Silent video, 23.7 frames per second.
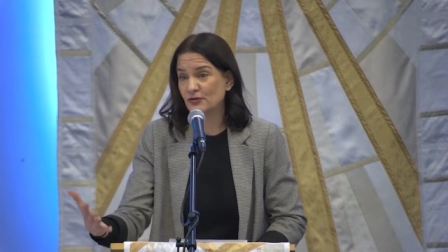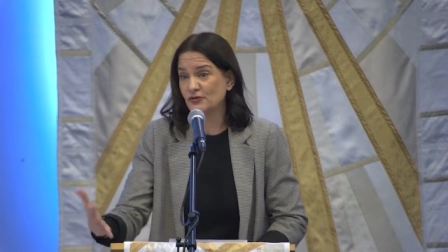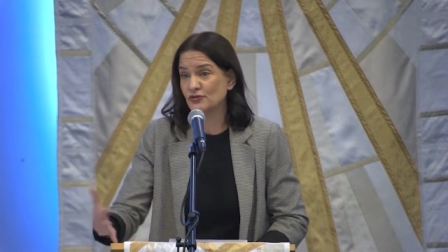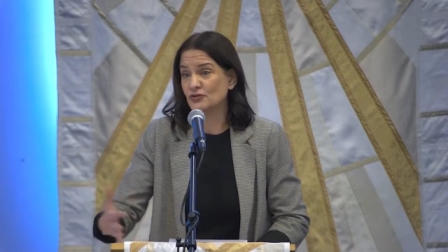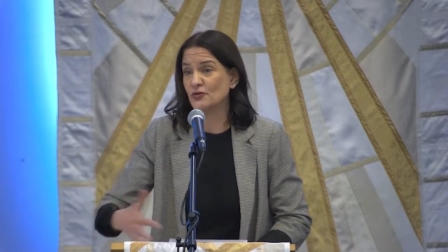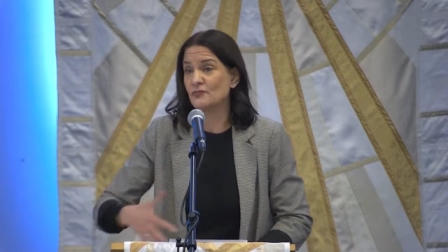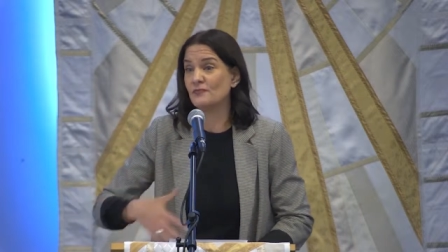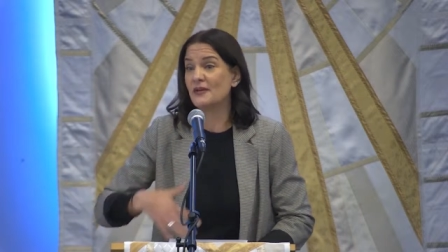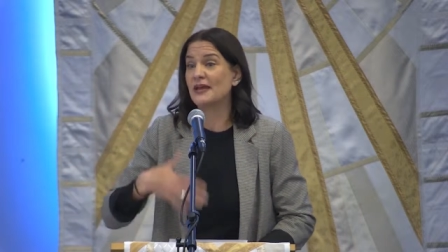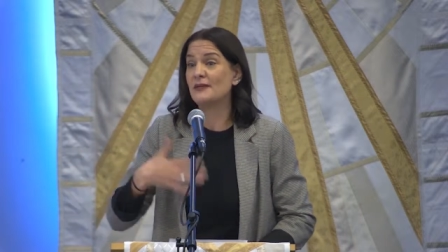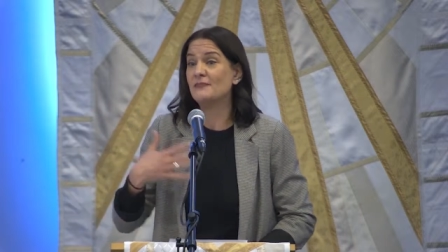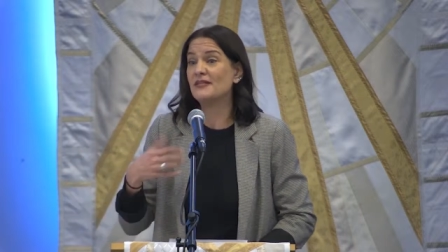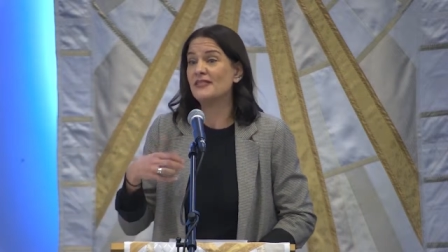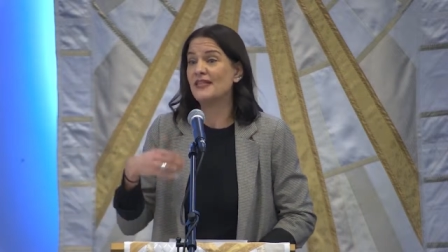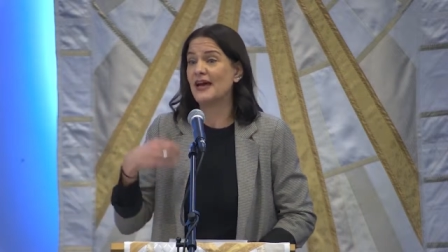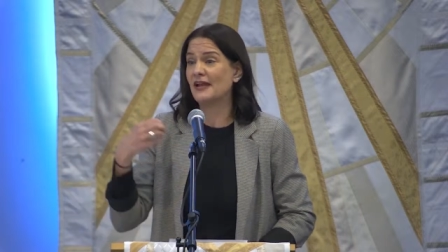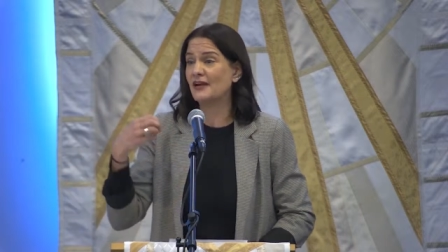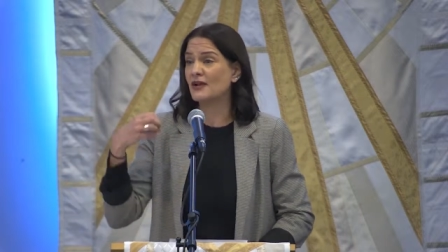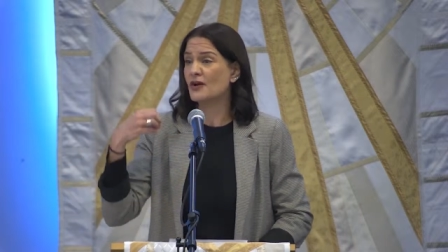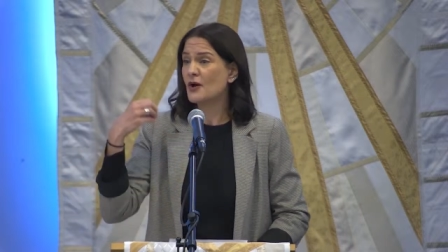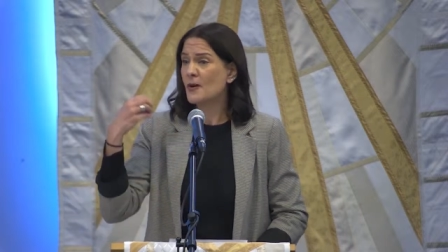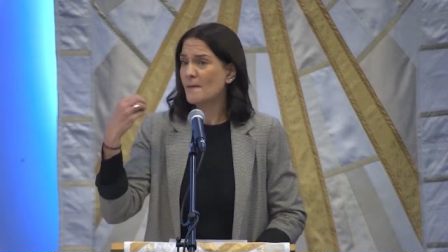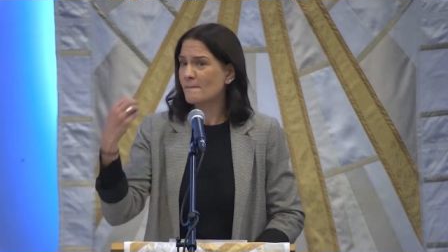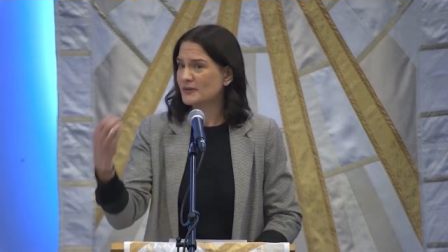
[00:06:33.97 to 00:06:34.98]
so maybe that
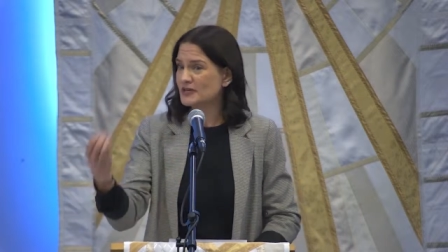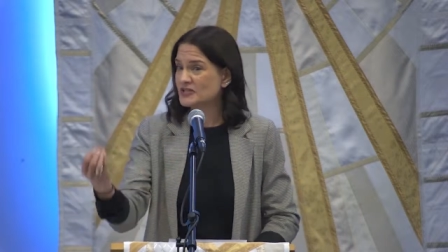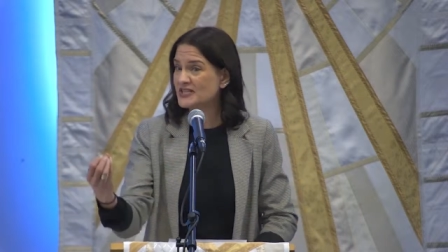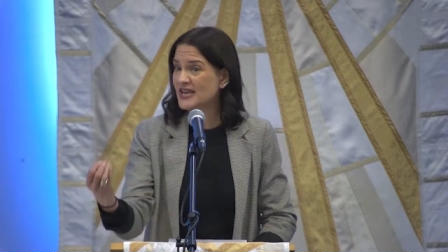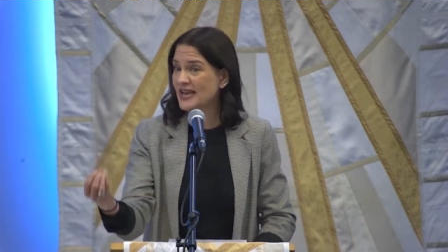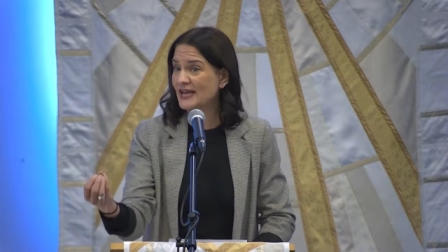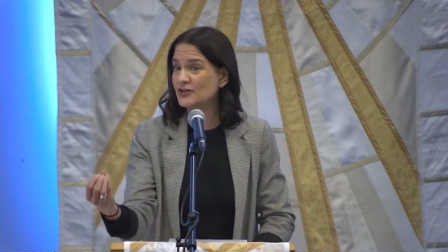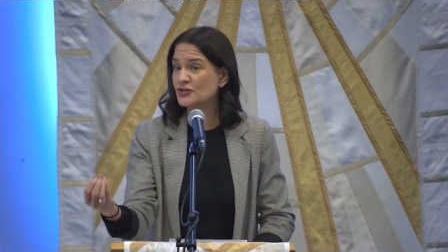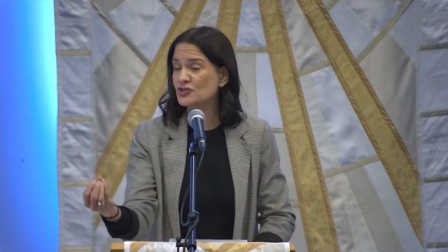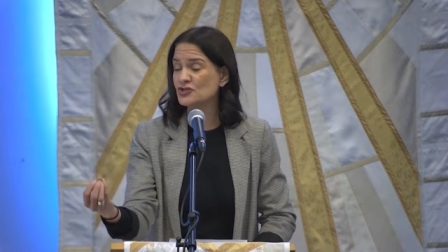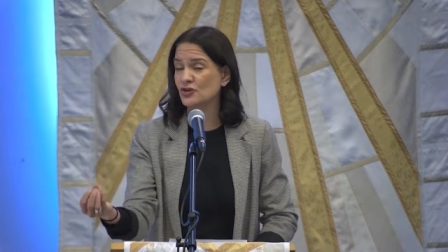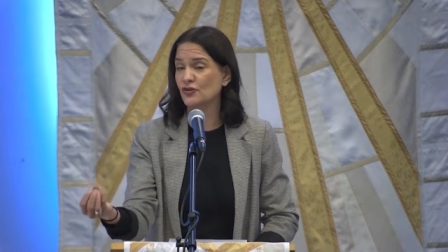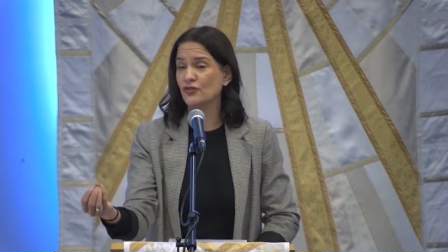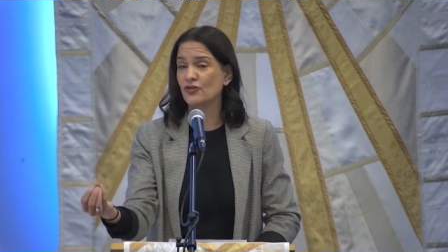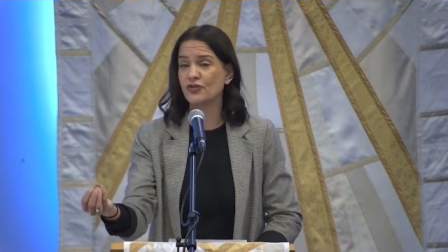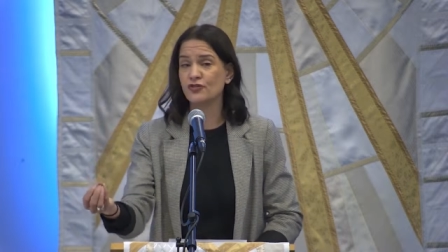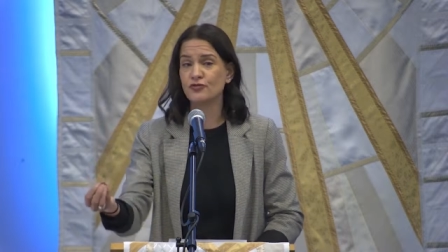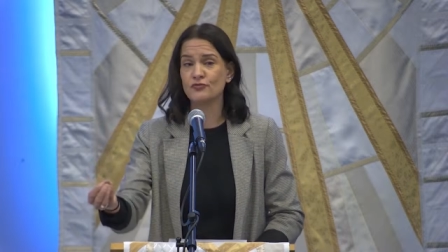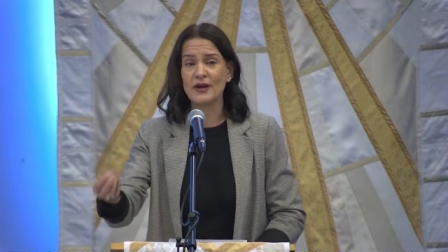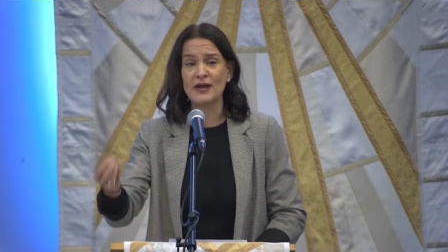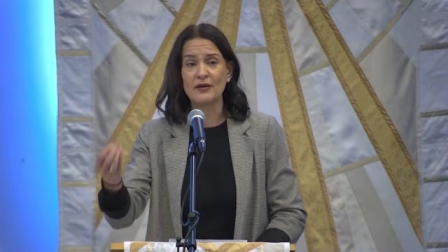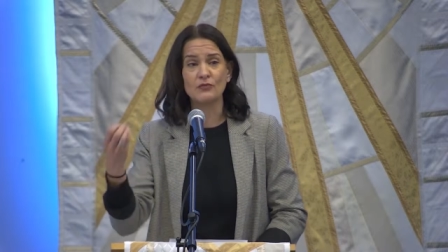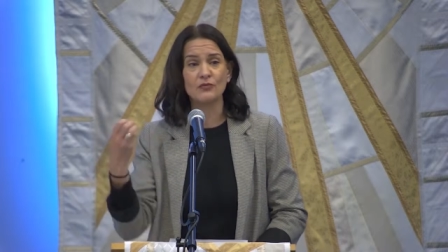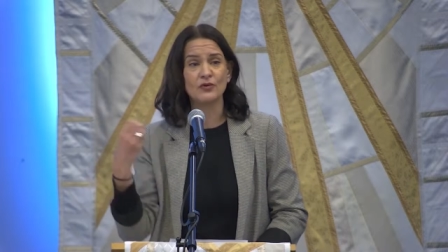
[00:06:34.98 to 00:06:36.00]
potential
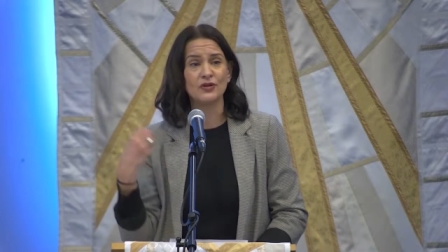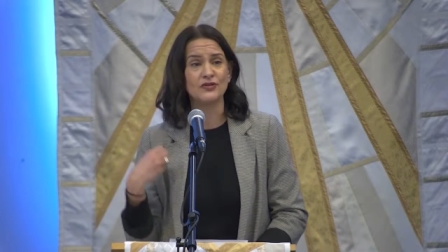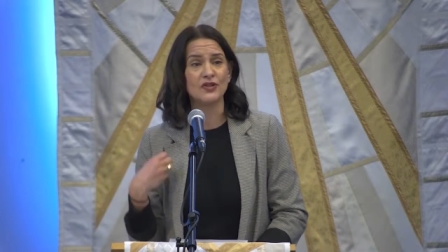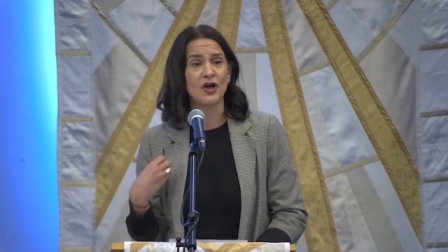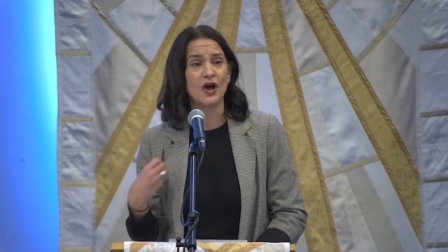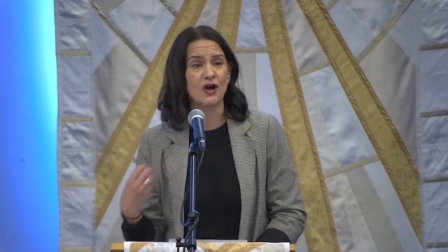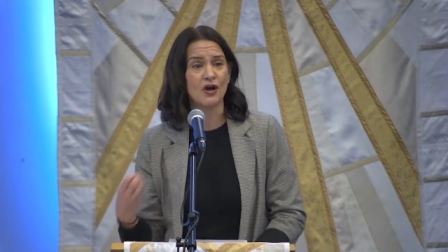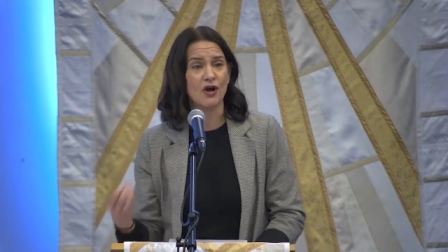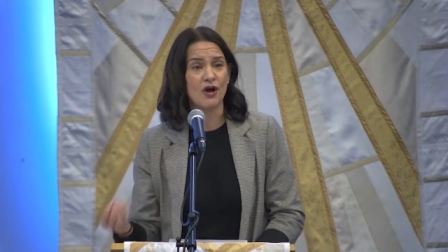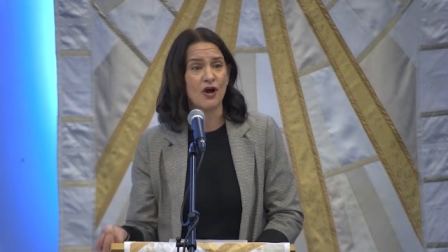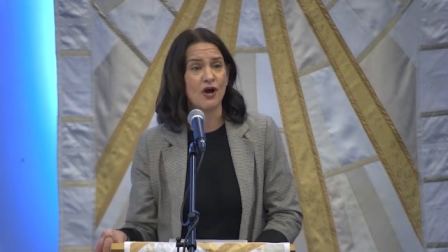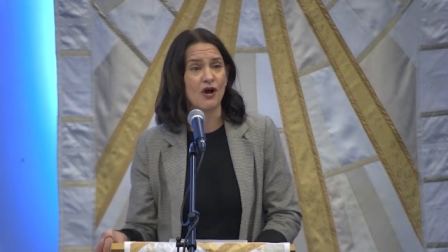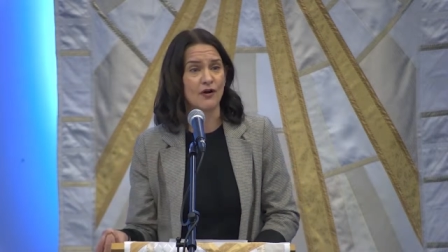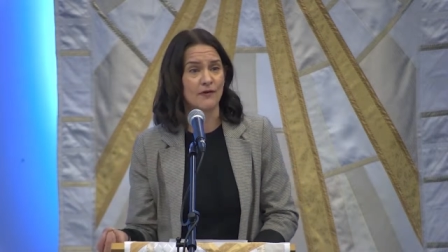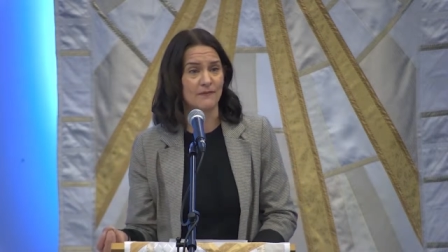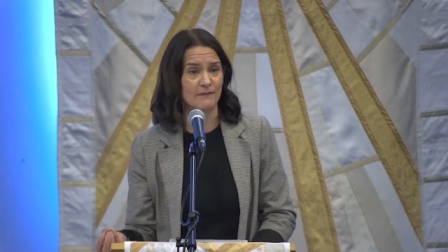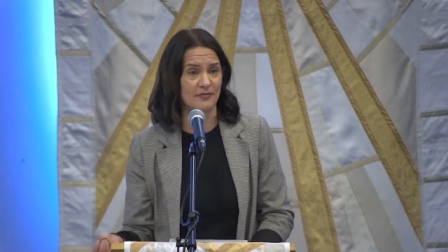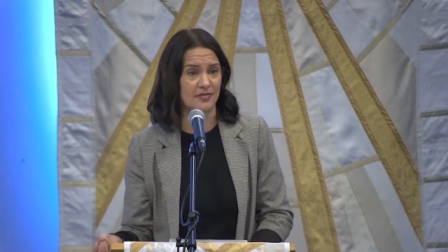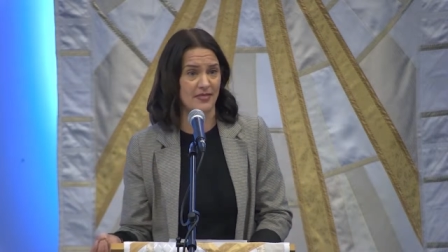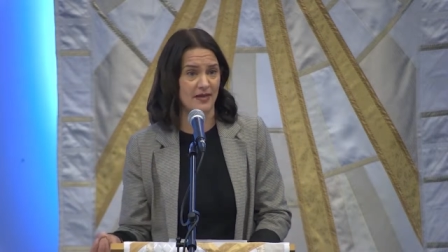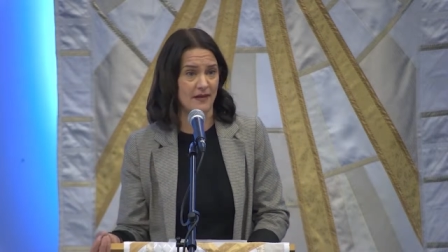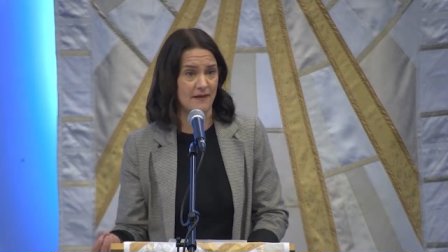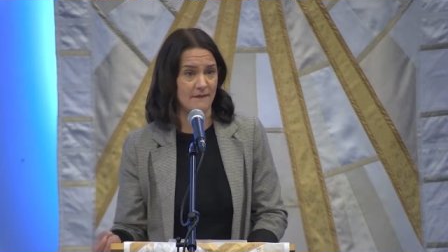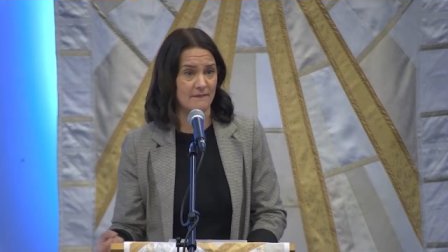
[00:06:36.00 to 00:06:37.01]
threat will not harm
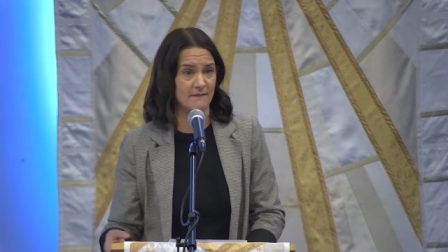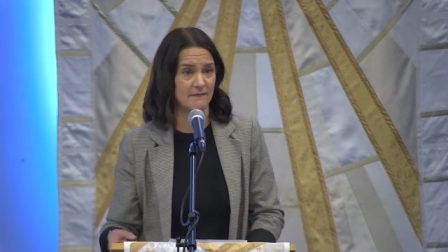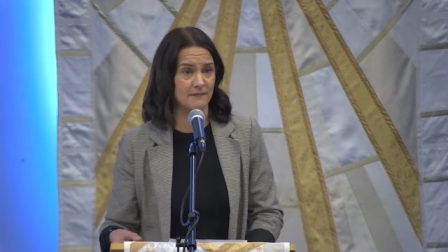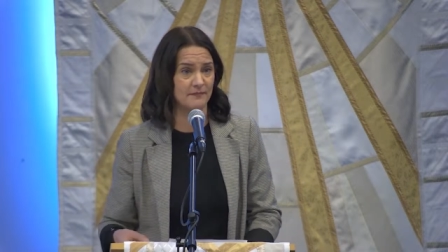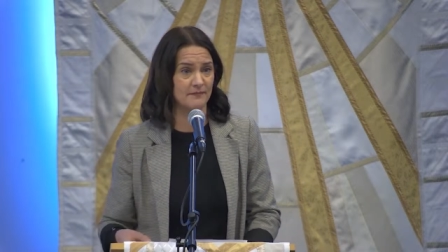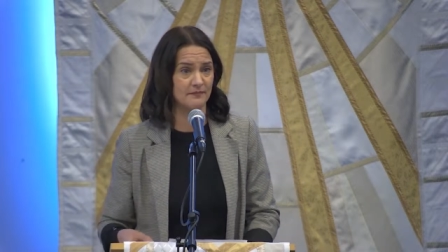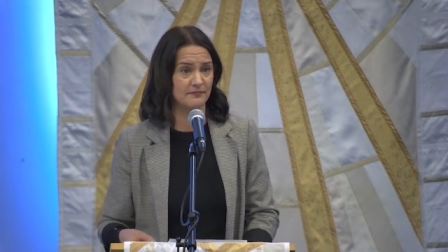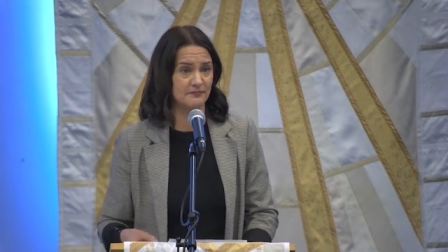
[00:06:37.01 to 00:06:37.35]
them.